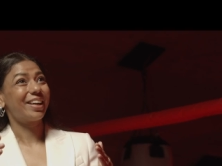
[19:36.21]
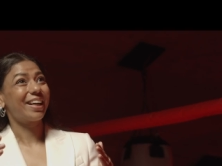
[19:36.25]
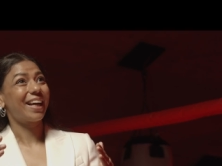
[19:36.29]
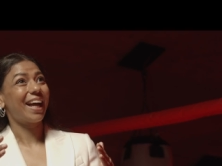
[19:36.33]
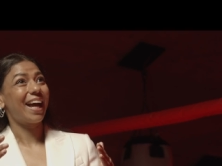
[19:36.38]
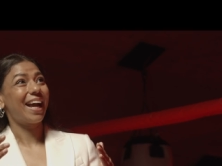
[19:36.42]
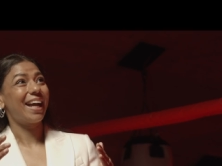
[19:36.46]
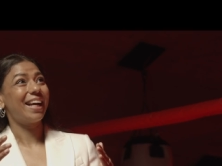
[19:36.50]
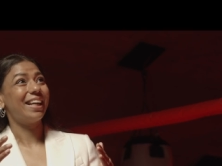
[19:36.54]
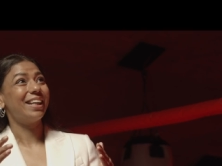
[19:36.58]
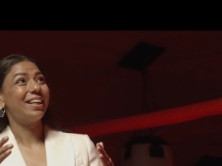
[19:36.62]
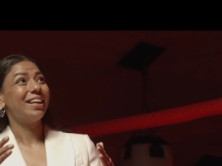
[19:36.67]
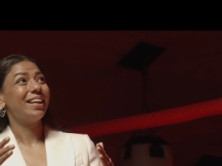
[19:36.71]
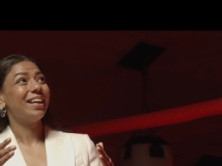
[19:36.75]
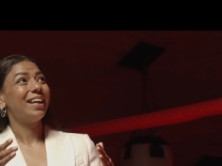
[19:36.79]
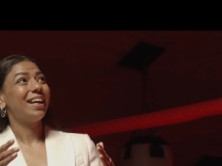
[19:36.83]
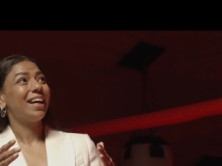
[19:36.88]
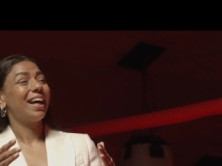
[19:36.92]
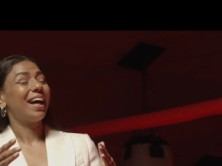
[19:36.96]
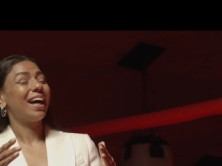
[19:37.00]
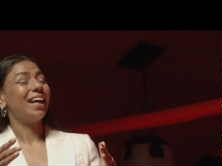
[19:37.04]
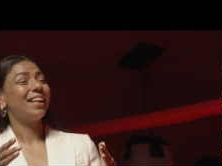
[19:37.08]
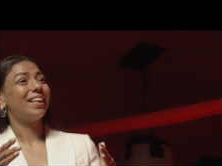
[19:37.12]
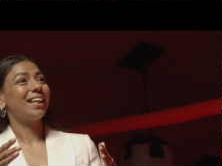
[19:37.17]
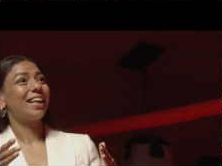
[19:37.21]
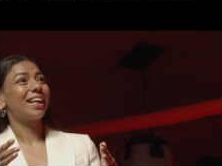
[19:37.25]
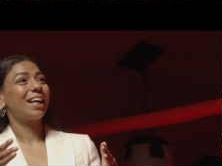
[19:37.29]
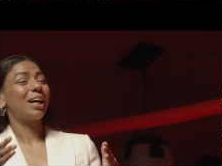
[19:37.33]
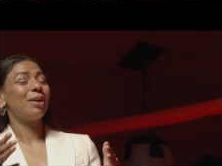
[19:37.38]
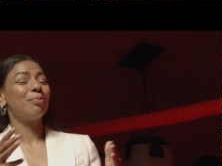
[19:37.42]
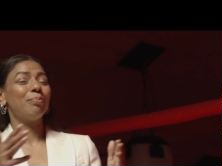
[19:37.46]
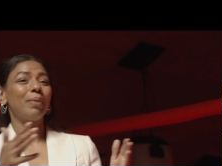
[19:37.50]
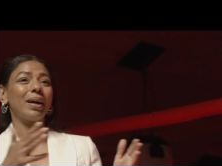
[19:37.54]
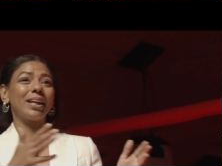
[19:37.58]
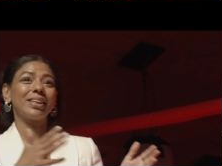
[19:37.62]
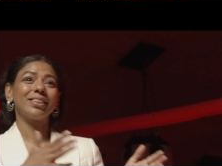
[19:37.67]
again. And then I
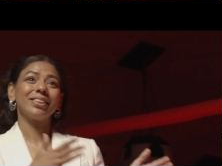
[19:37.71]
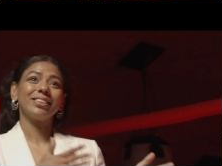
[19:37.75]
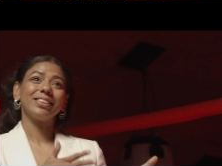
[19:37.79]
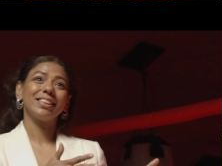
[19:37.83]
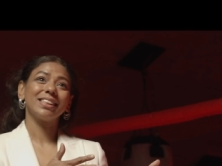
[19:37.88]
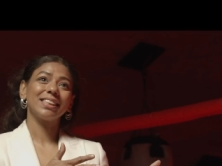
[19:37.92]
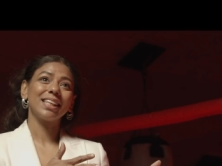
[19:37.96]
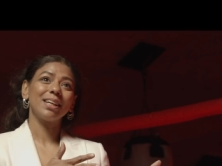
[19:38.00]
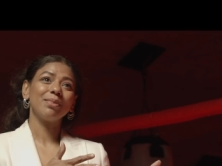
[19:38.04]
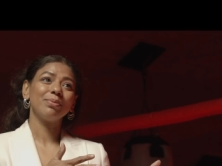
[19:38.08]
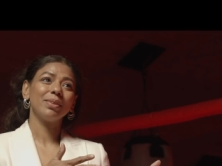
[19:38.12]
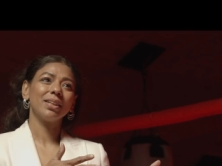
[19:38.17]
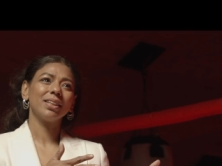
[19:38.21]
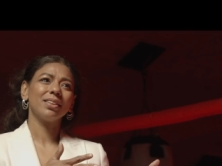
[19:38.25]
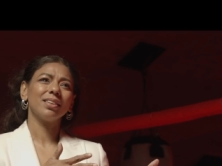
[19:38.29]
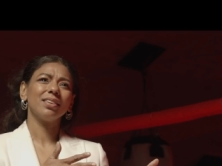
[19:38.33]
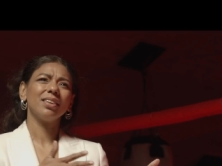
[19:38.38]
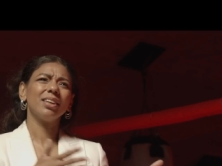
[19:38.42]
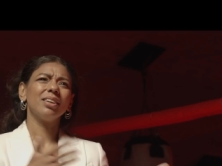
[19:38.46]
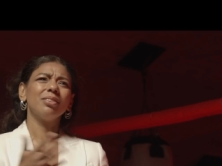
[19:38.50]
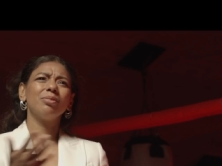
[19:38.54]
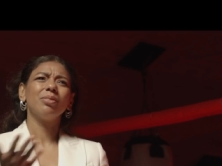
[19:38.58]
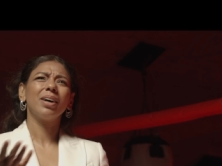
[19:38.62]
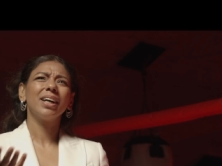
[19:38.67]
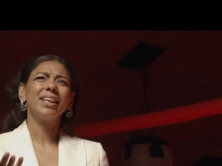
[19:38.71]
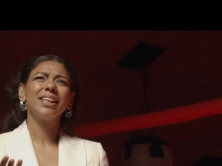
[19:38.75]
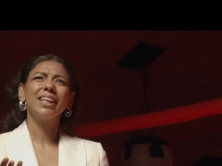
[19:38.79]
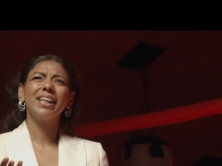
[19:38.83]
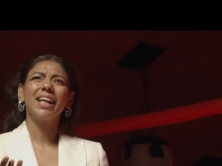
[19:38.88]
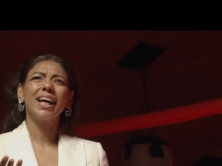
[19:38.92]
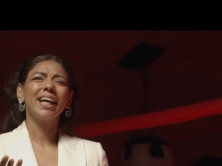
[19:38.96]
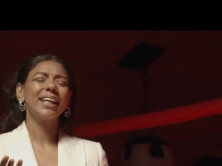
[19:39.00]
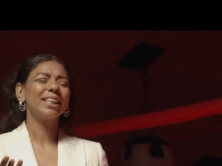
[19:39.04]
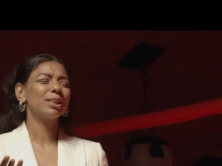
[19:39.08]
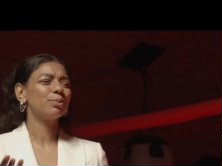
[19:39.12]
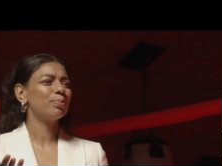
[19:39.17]
come back to the same thing, and I'm like, why did
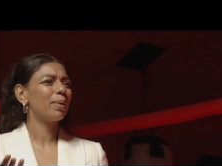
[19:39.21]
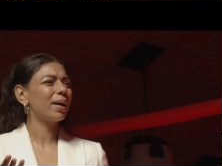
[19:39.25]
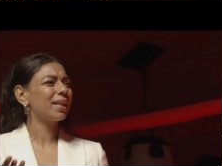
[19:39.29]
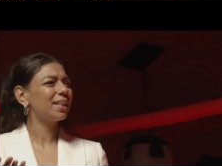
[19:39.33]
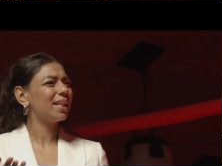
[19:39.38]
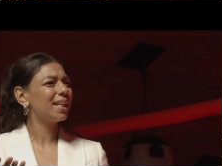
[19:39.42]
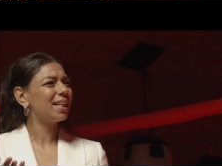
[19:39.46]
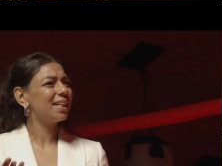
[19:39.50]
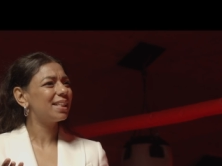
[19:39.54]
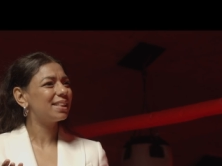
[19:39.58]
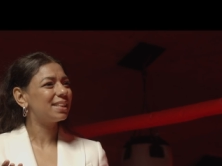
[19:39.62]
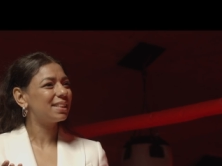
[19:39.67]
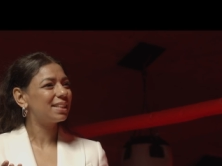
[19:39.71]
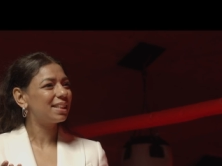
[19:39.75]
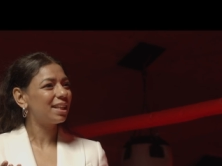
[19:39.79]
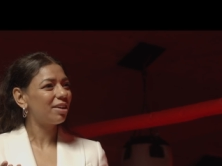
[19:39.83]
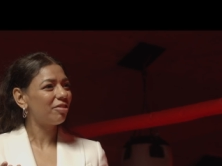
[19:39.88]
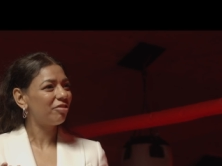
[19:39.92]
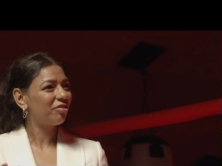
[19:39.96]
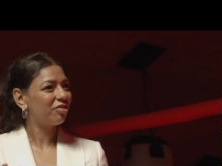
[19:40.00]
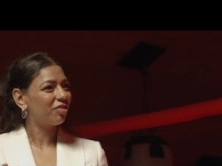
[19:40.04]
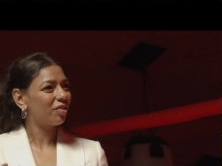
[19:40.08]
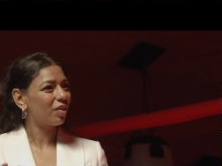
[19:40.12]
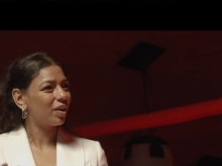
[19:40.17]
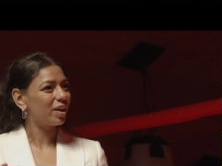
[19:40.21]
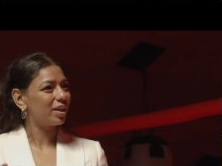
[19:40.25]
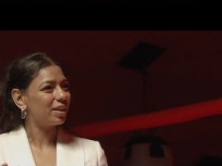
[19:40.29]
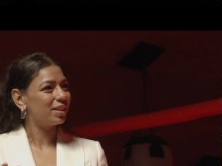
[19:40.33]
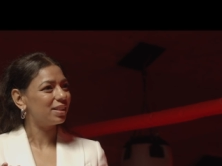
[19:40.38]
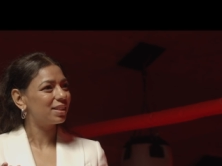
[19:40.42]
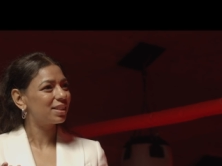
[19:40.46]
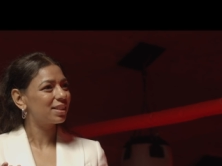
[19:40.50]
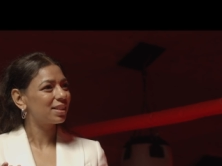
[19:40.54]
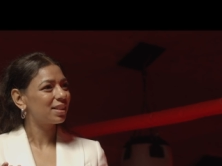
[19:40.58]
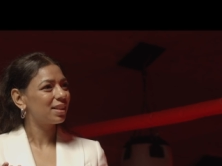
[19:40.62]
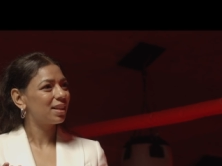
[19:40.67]
I expect any
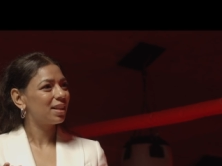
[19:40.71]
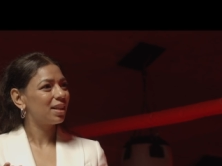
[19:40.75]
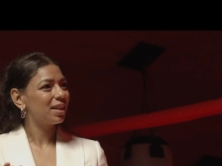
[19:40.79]
different?